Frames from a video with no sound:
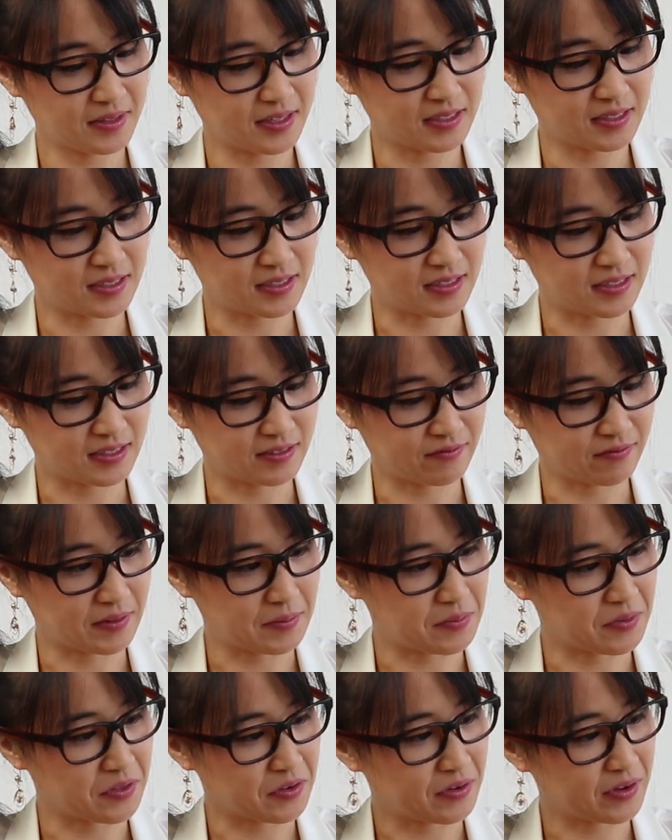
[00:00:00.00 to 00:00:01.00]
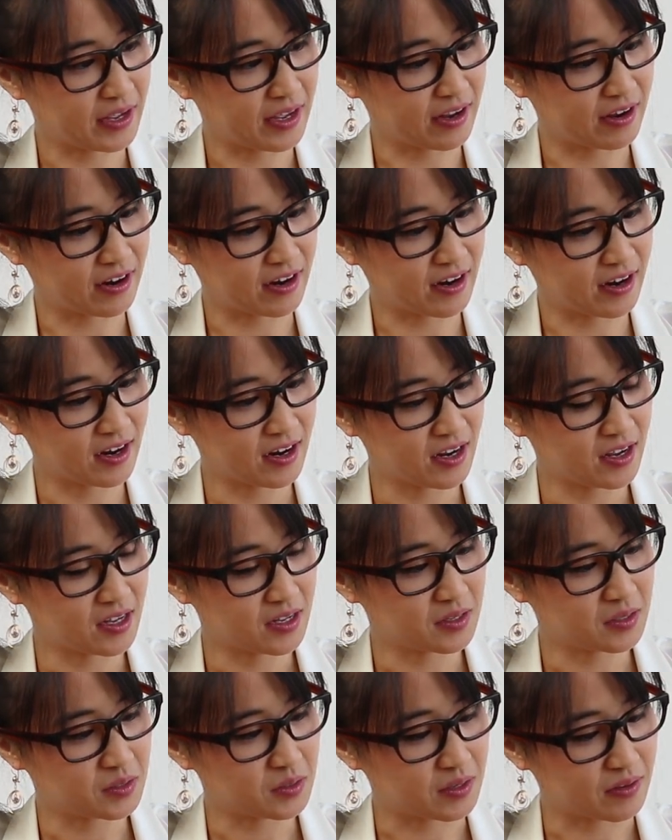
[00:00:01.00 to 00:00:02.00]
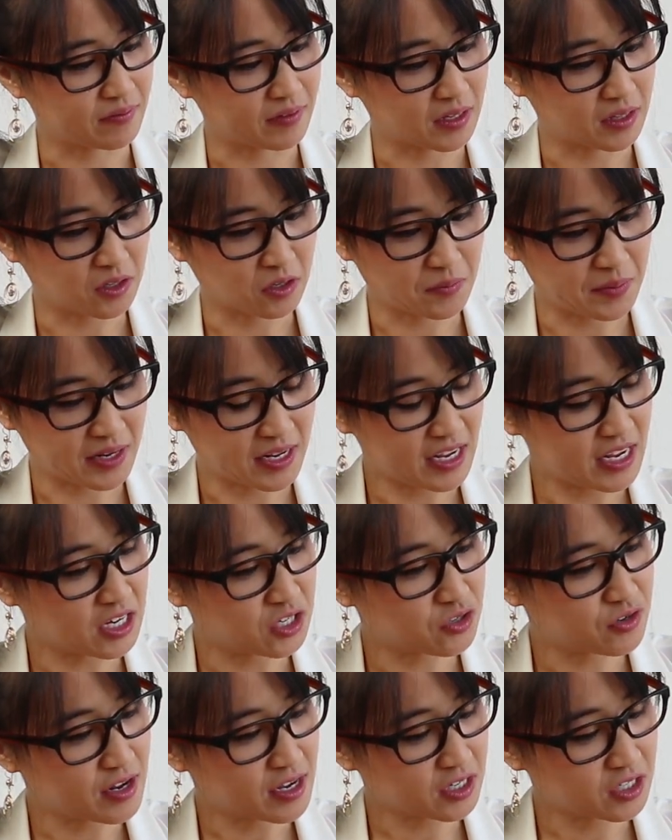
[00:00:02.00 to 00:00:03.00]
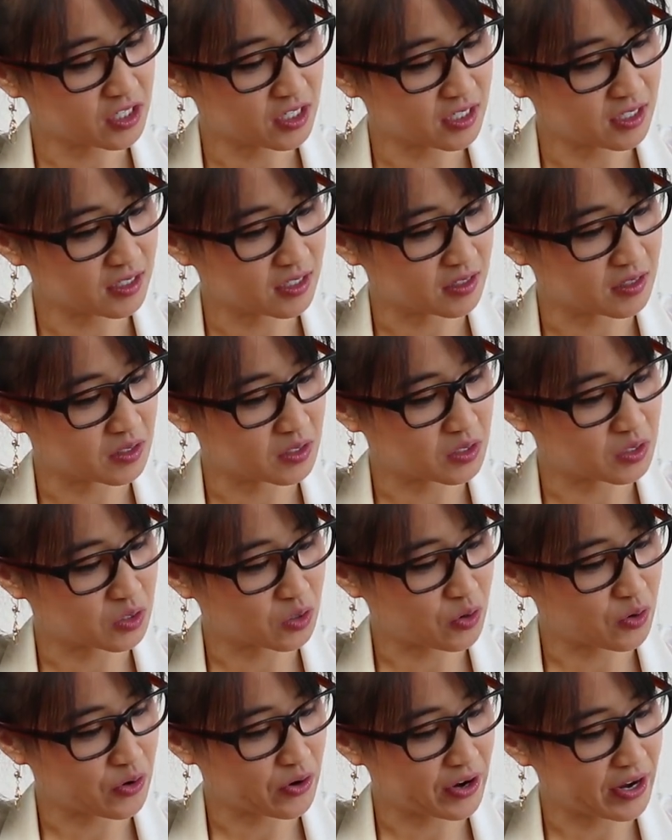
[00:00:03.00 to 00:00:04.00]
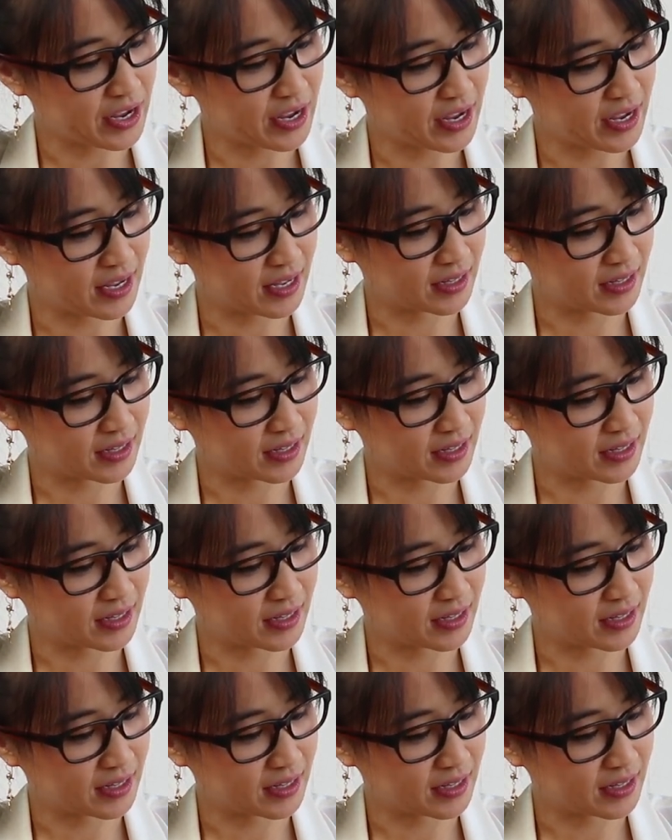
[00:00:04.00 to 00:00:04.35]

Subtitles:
Let's flip through here. So you have like a little bit of introduction to the story